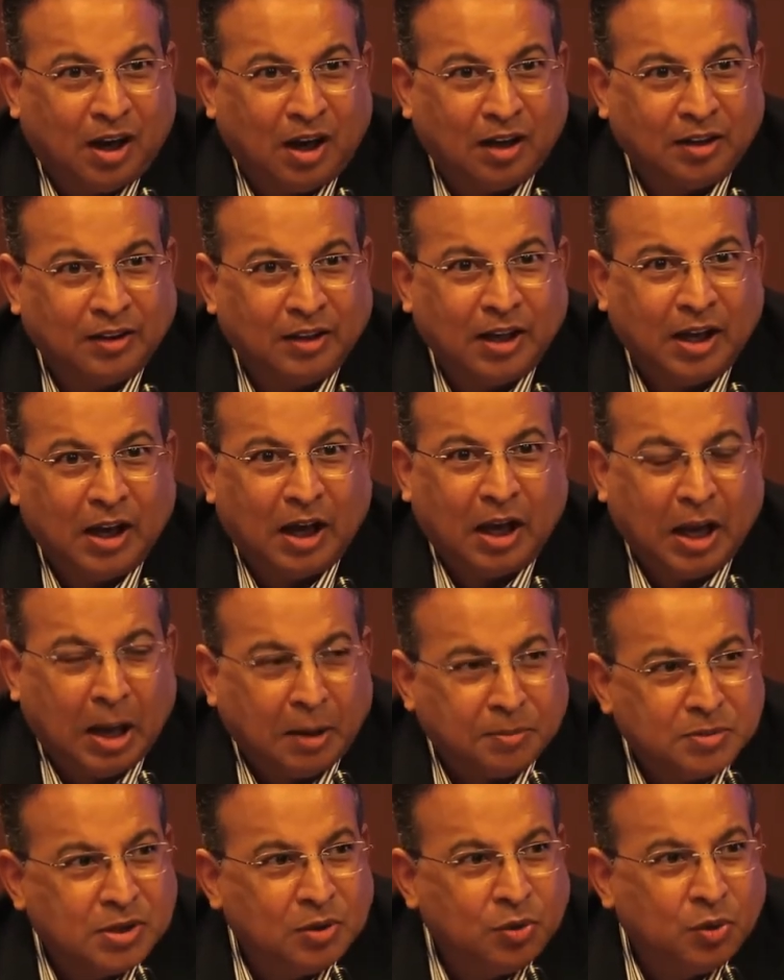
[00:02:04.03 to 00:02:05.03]
Are they
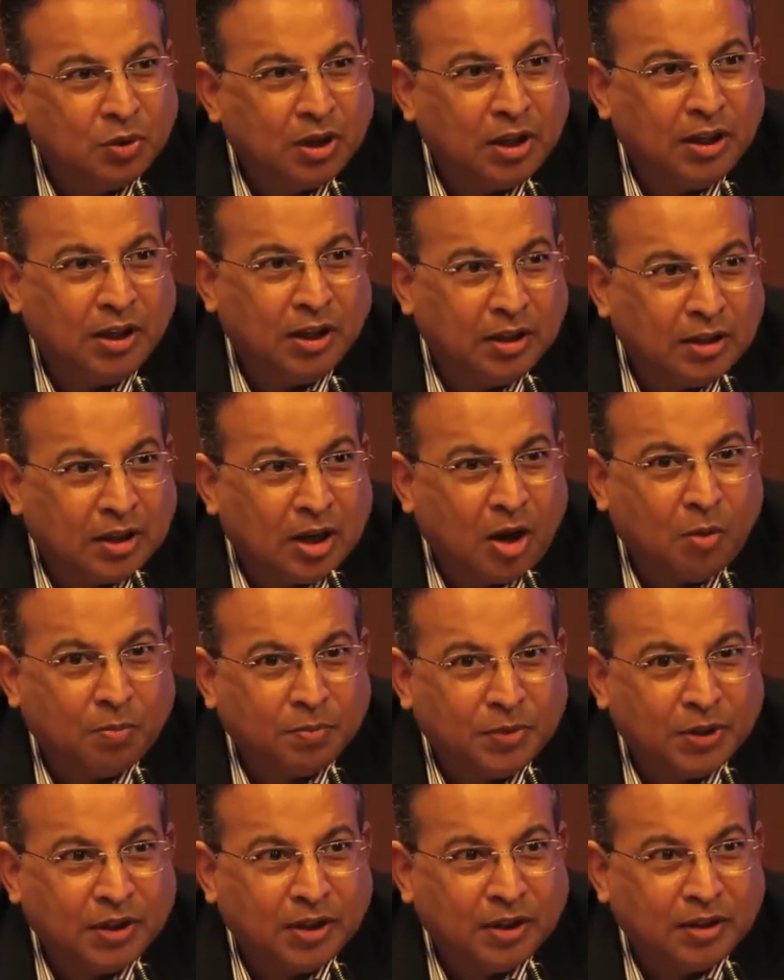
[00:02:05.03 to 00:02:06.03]
absolutely
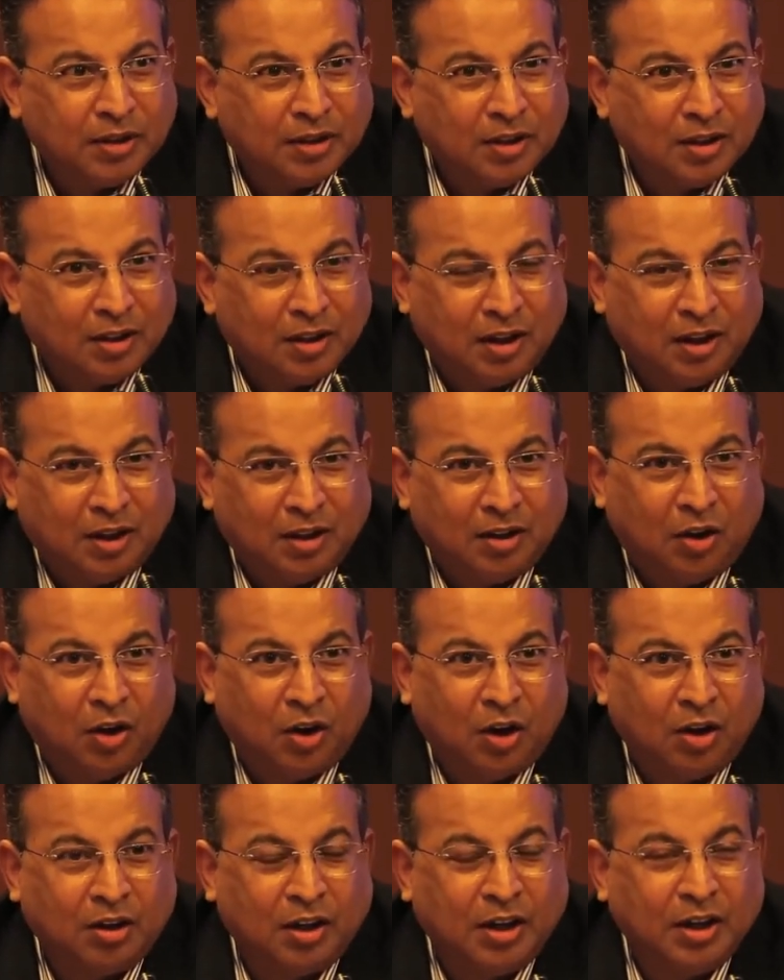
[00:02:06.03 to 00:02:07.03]
incompetent?
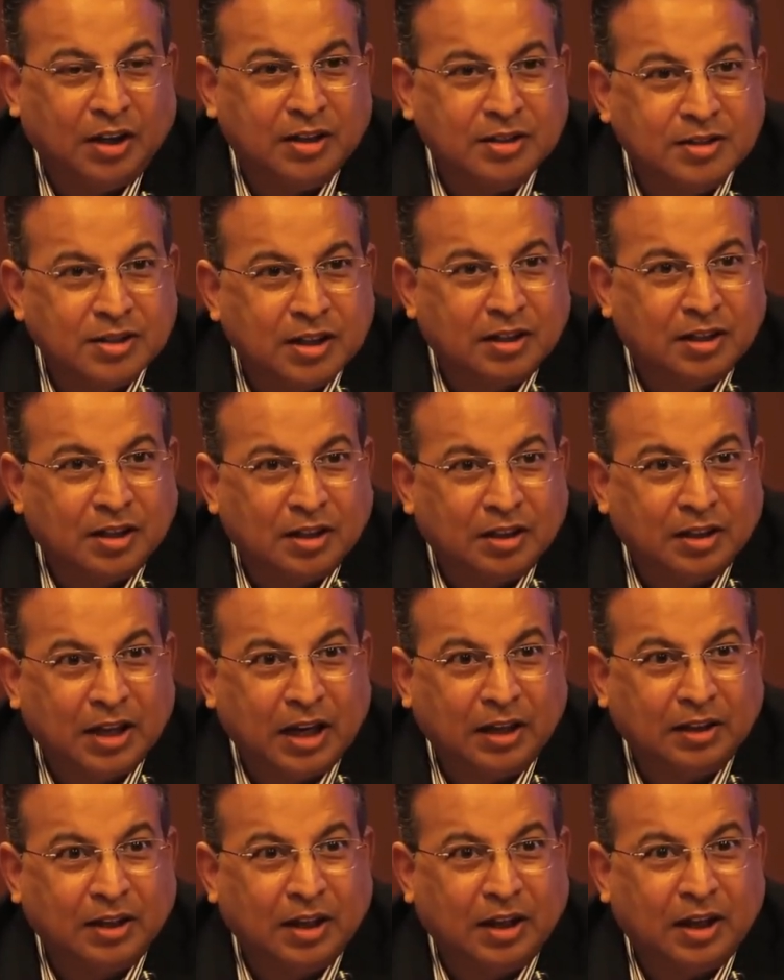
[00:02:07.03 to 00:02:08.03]
Or is it
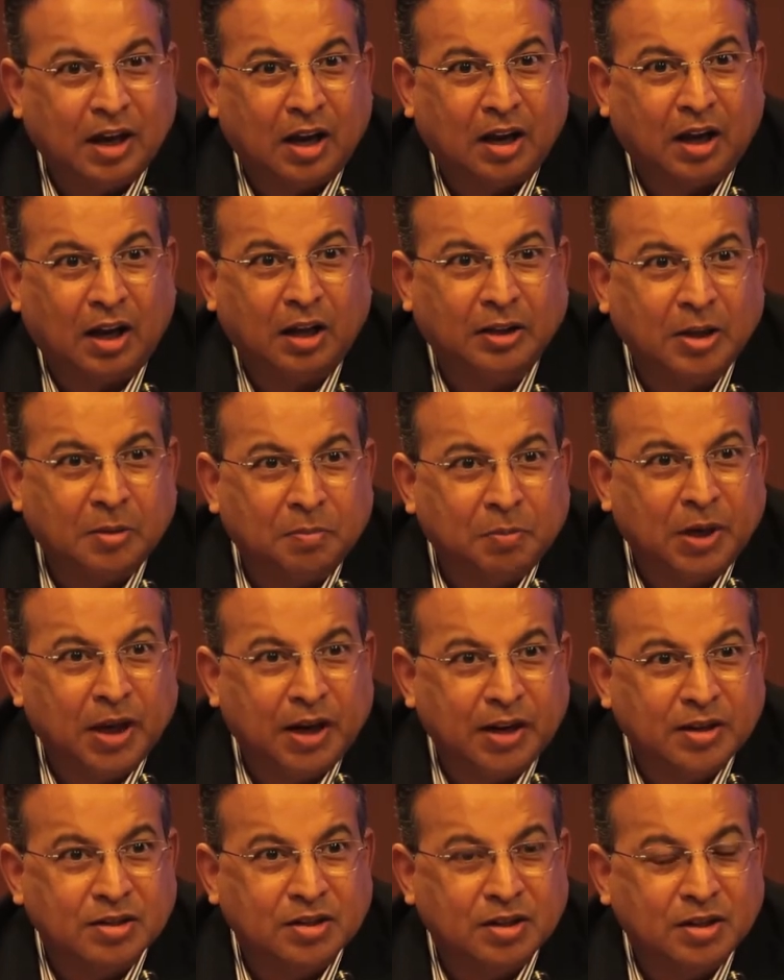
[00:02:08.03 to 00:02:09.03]
that there are other
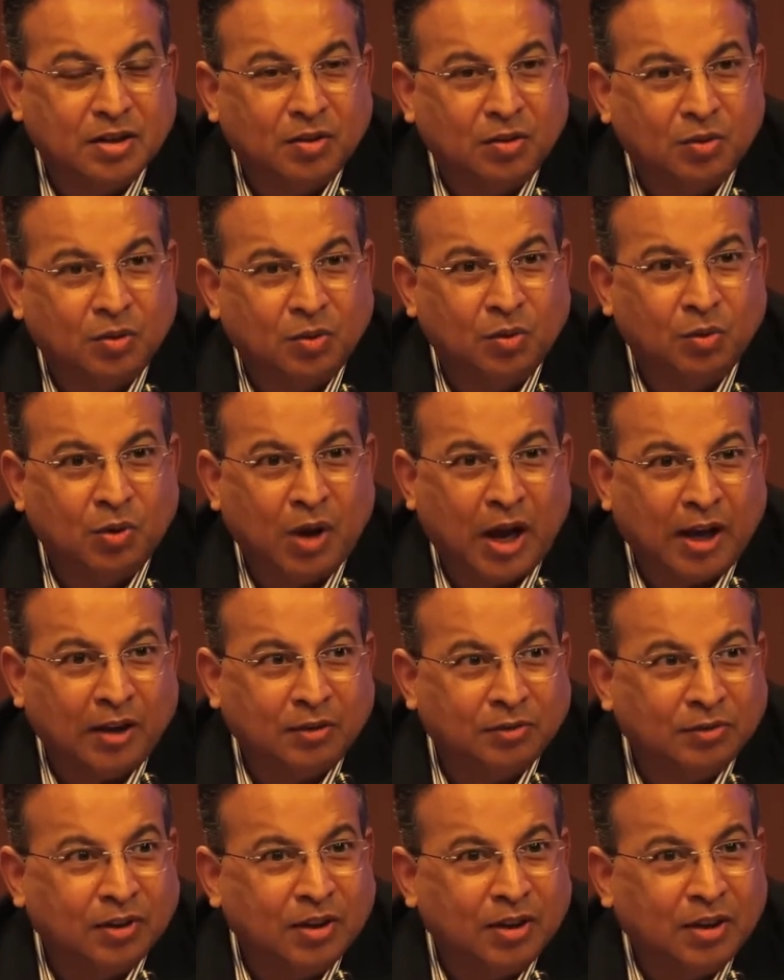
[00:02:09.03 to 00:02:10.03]
players who
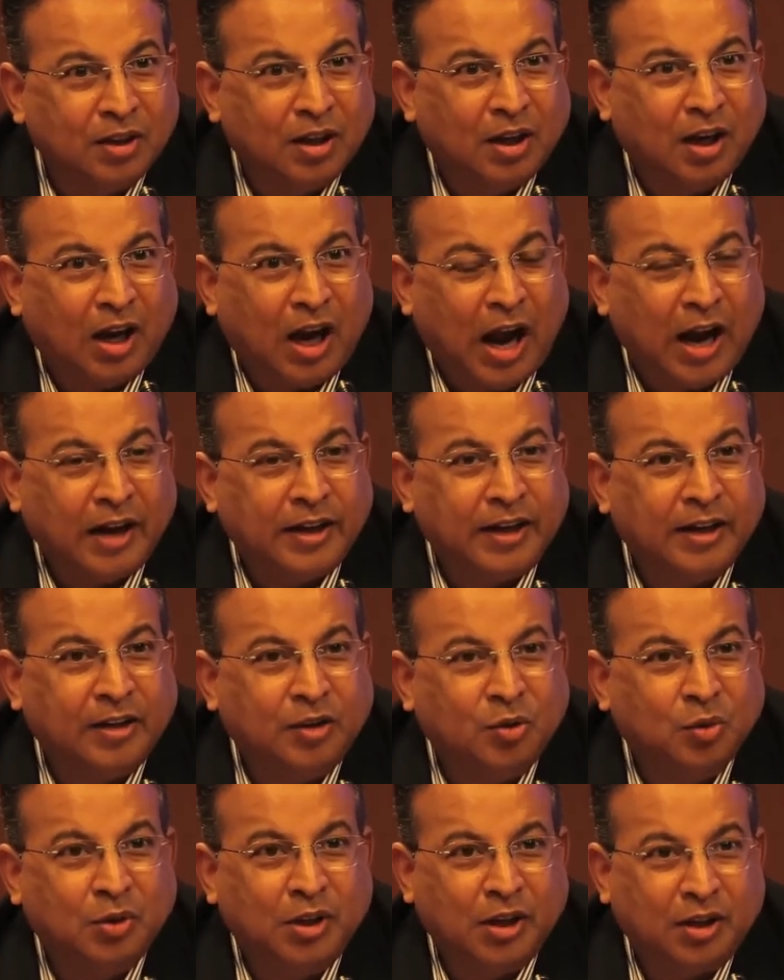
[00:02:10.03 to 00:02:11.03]
have
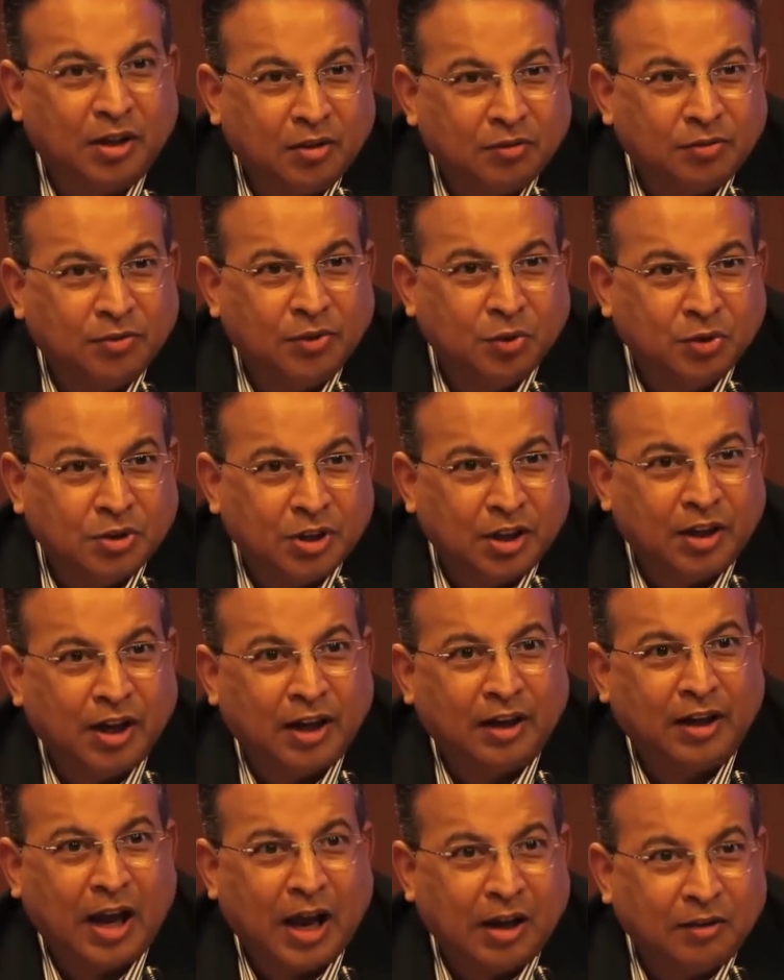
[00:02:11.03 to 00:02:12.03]
added to the confusion
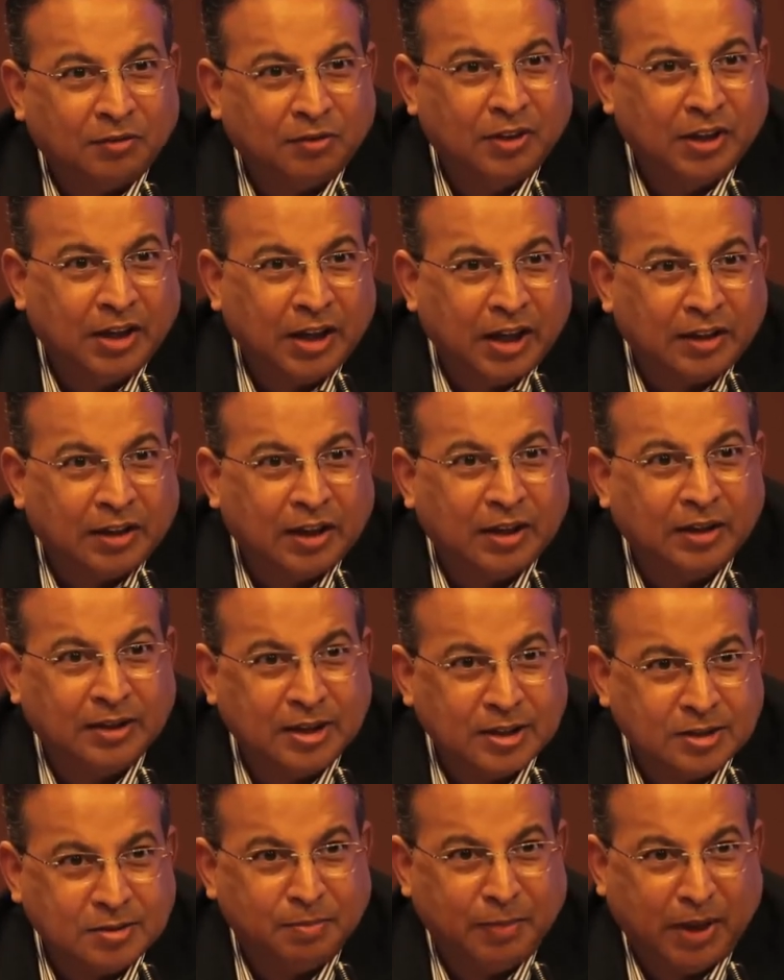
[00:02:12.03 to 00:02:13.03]
and have created
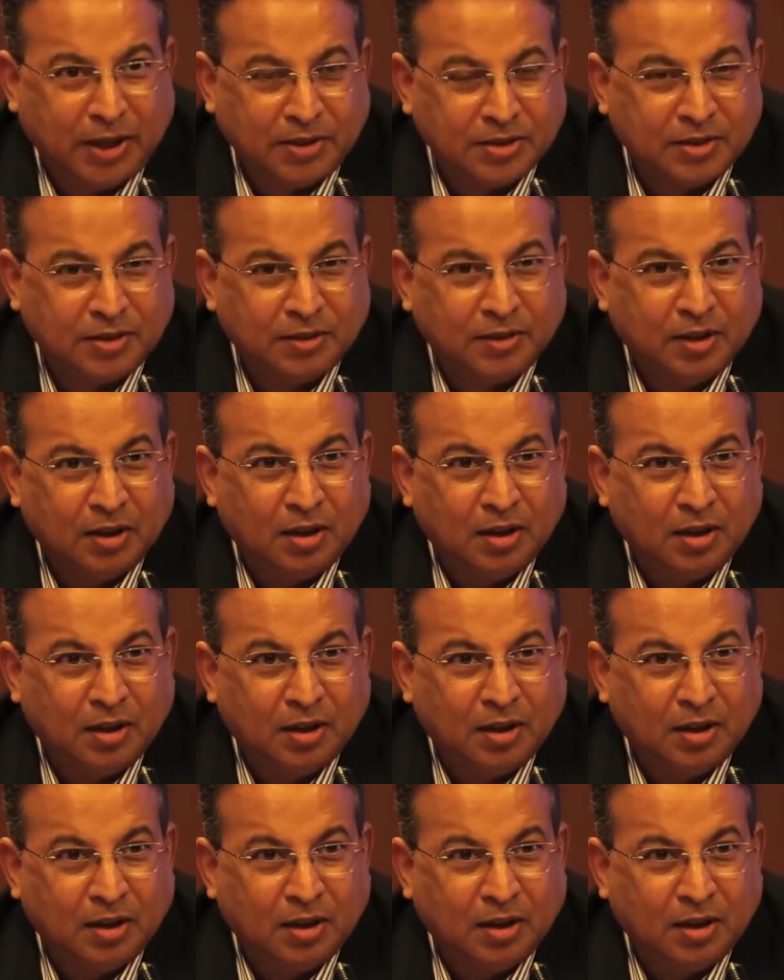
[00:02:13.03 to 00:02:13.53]
this mess?